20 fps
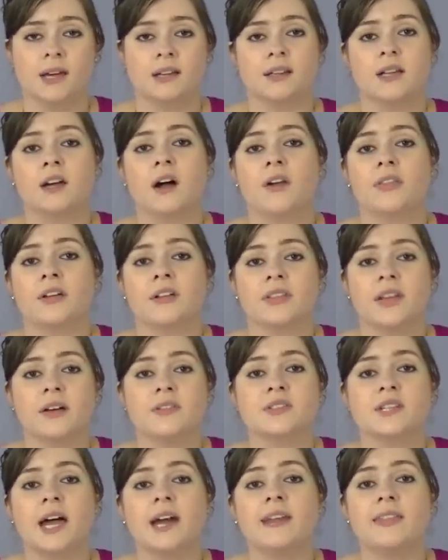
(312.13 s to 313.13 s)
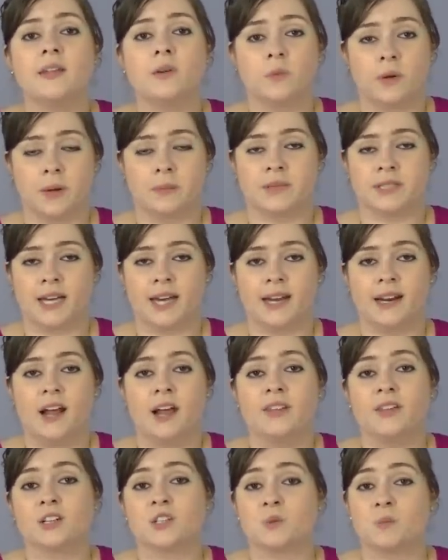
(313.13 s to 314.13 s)
click on the left side of the website,
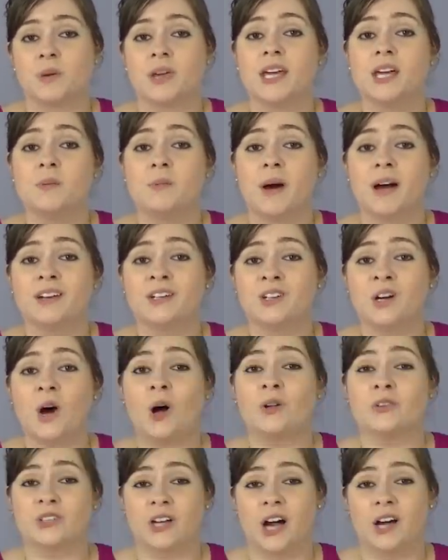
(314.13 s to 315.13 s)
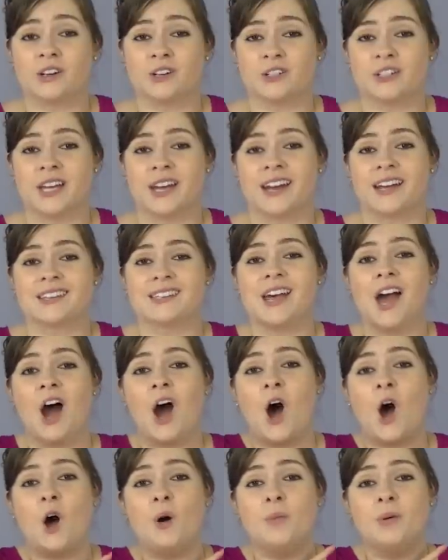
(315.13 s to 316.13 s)
there's a pink button called Cutter Settings.
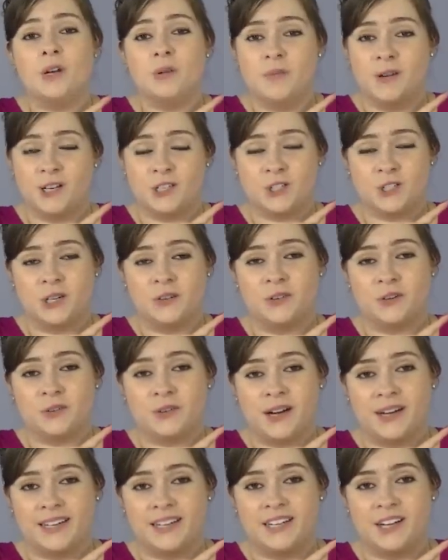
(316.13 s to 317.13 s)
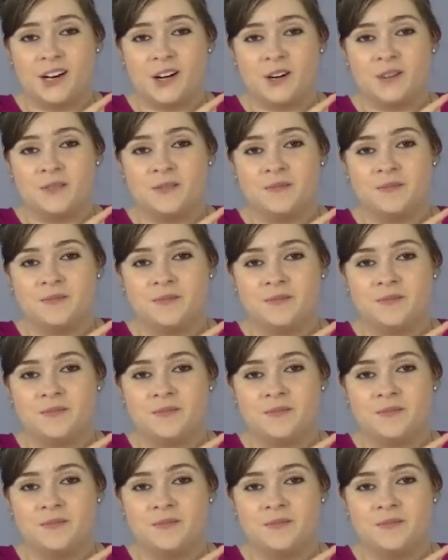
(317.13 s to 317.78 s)
I'll put a picture of it right here.